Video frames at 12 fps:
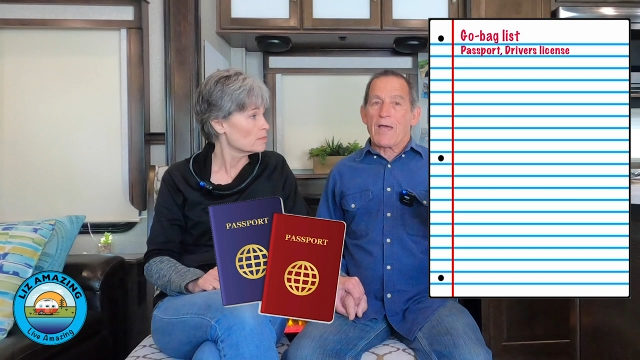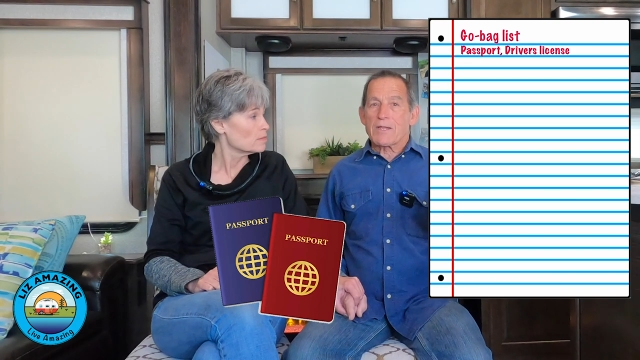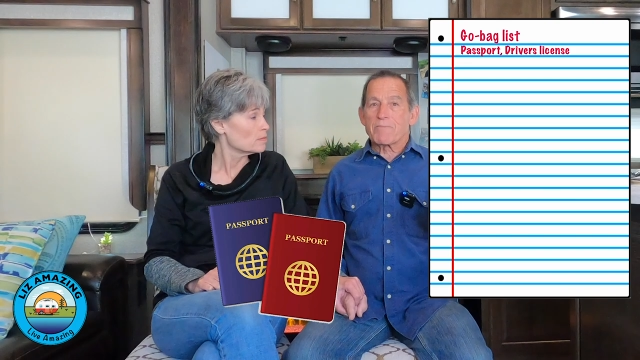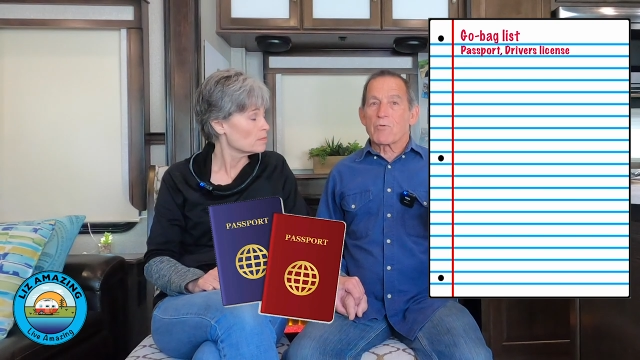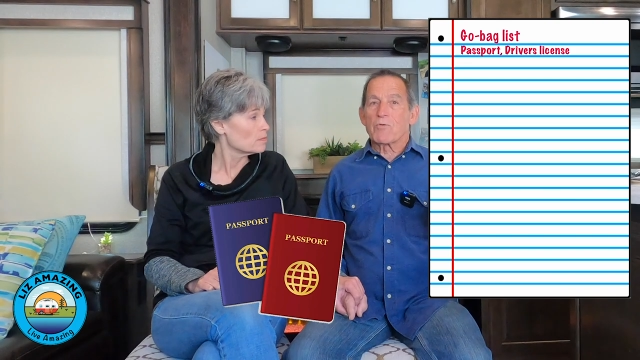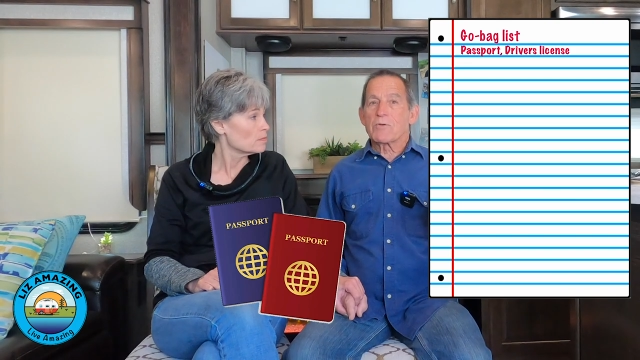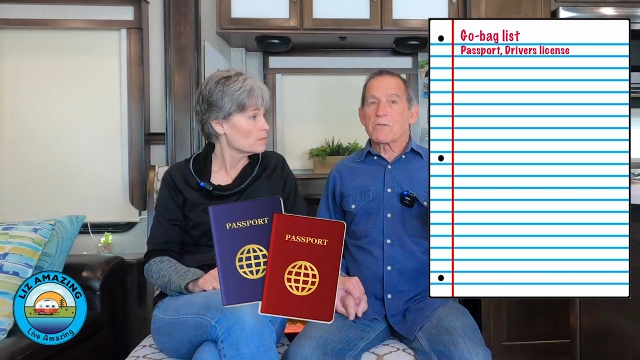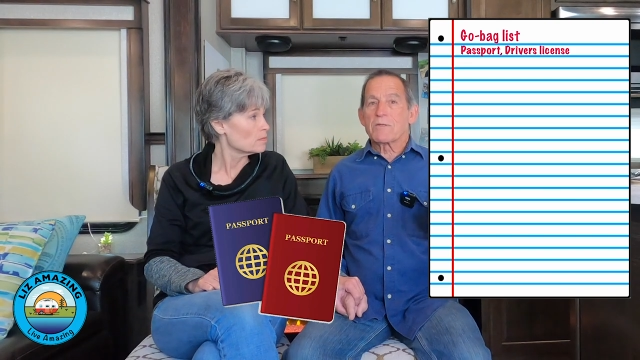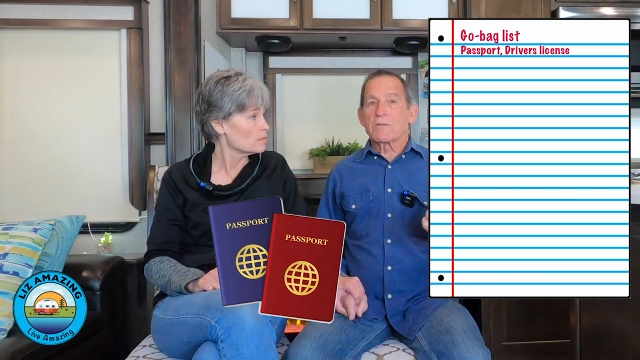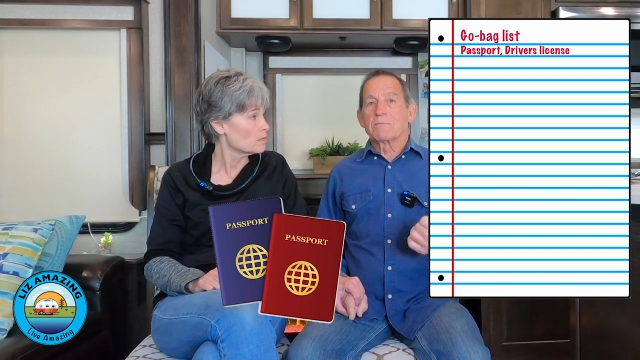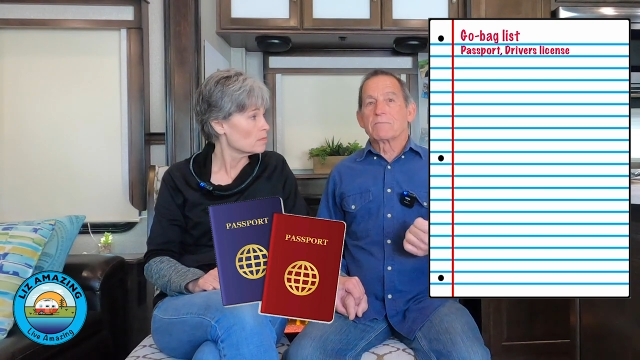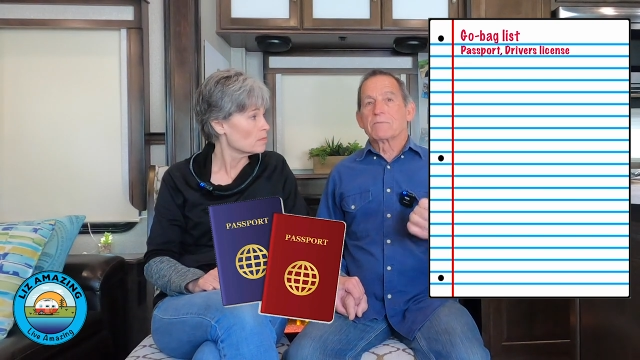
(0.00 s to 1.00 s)

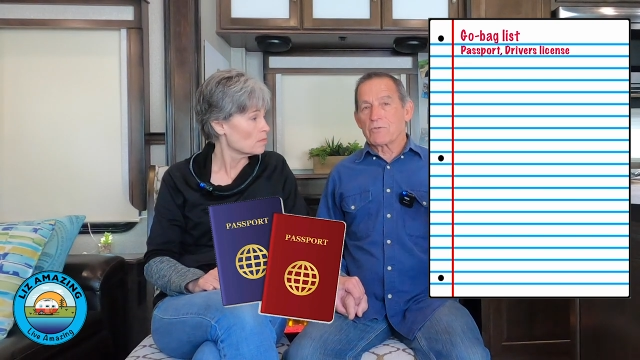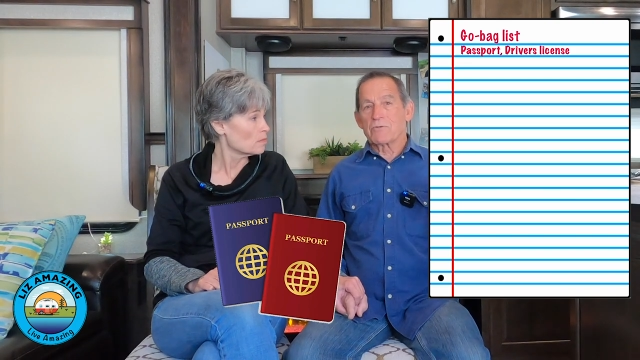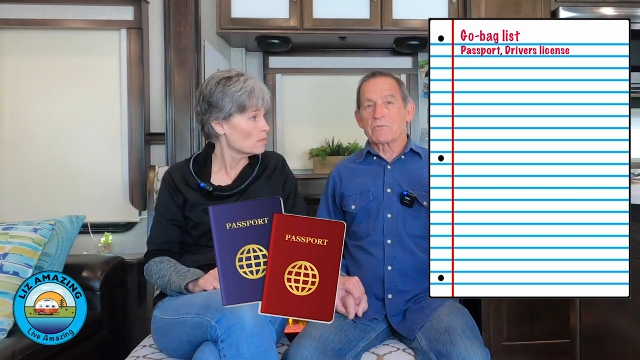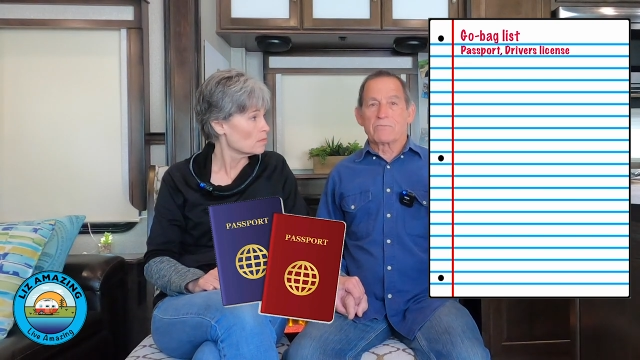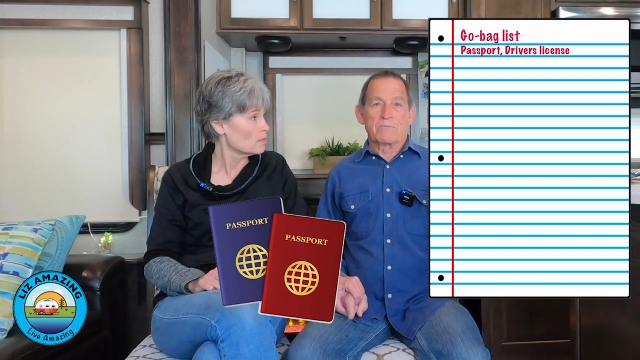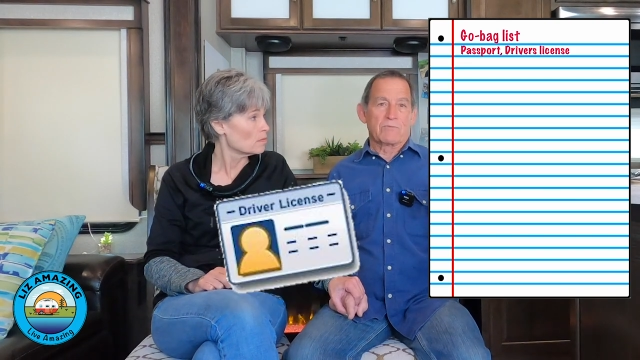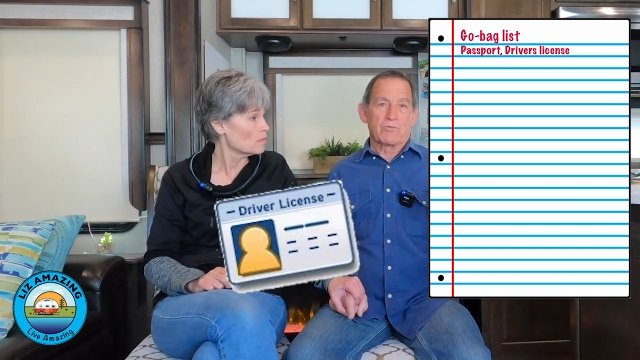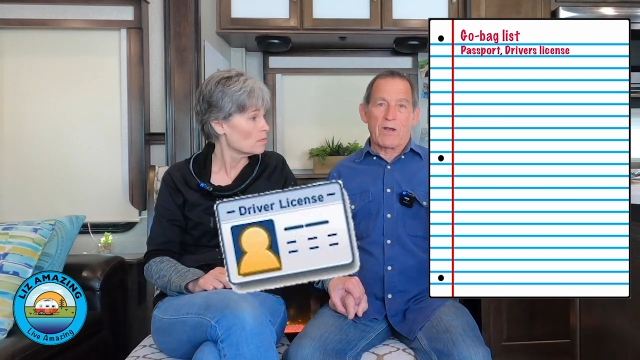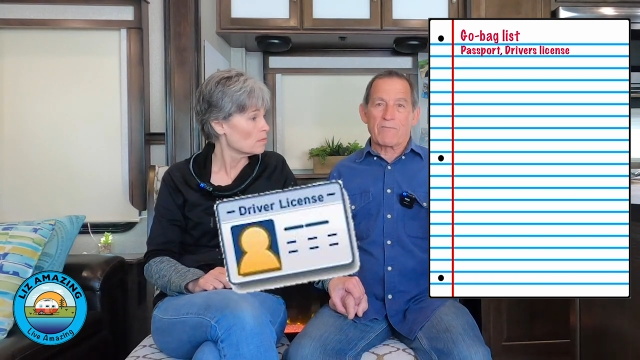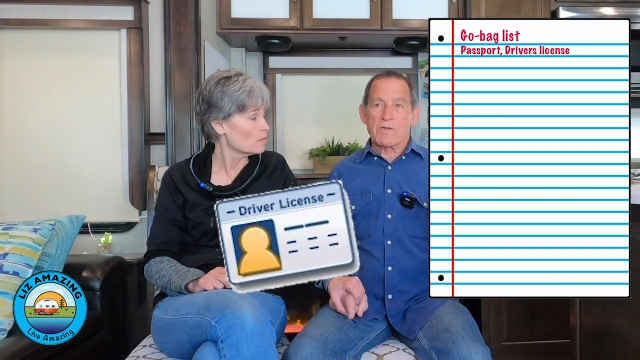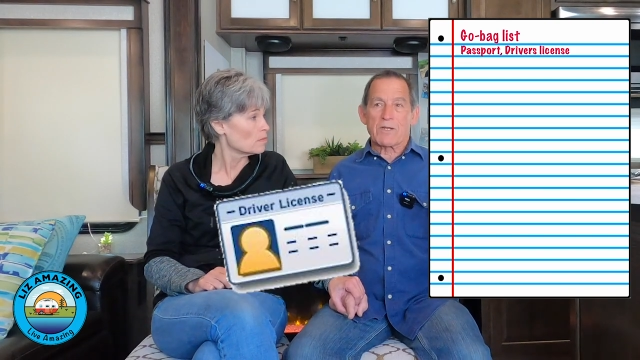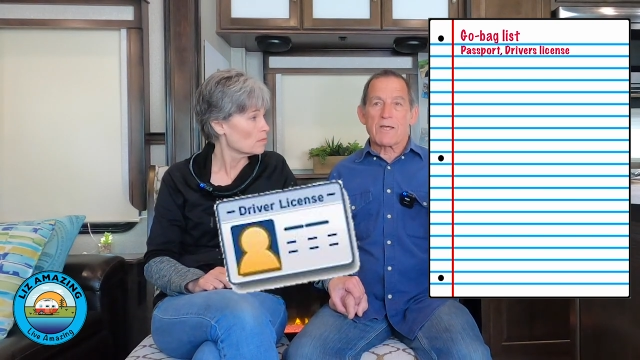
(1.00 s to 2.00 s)
Speaker 1: Passports, your
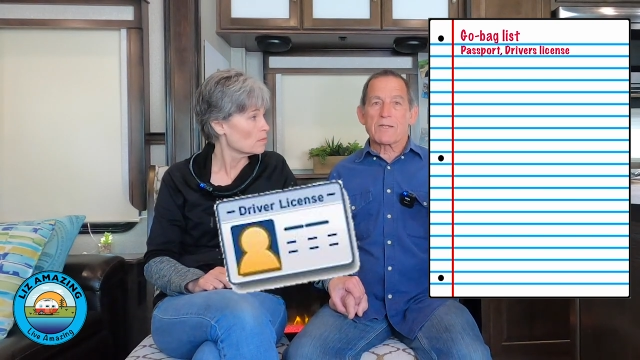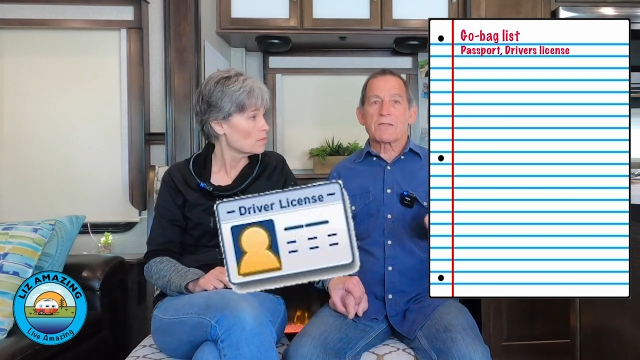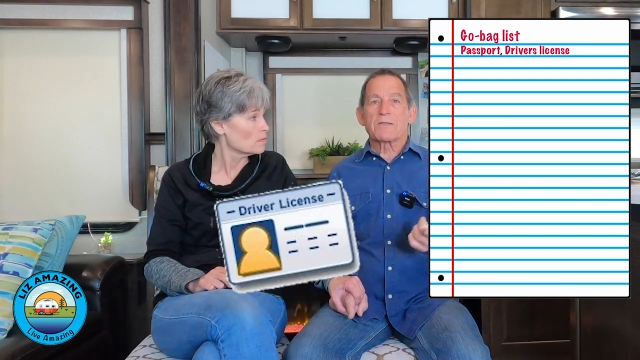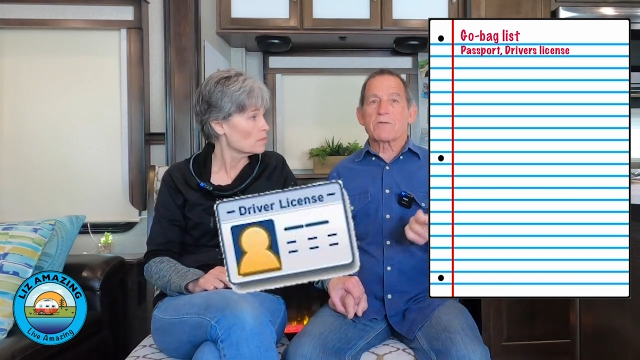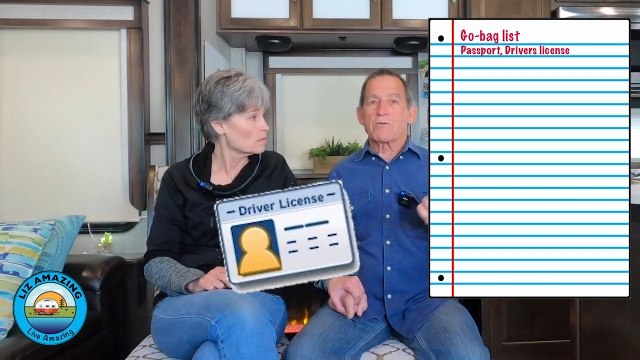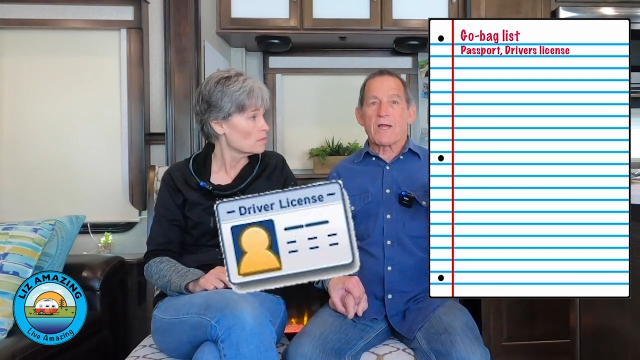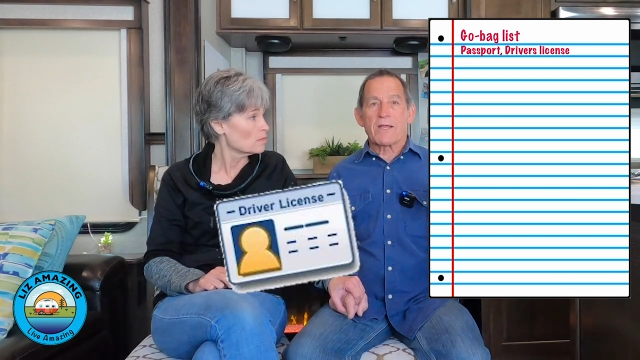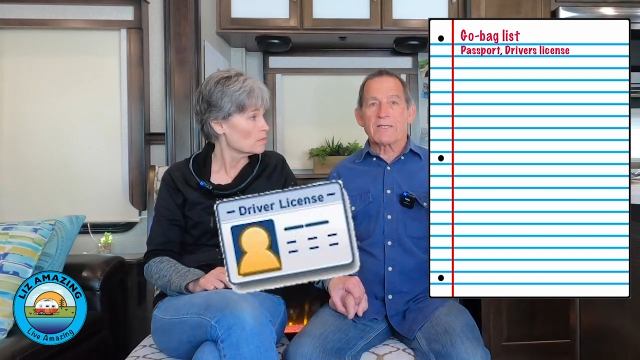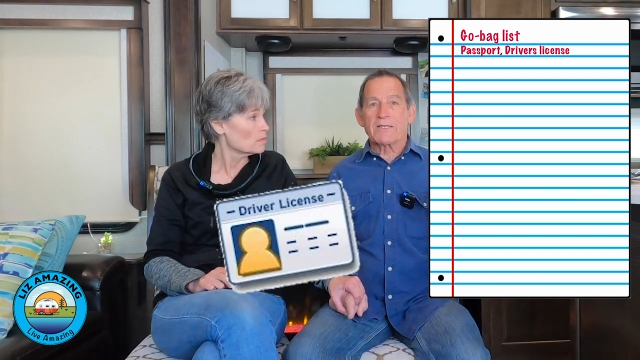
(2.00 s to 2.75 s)
driver's license, your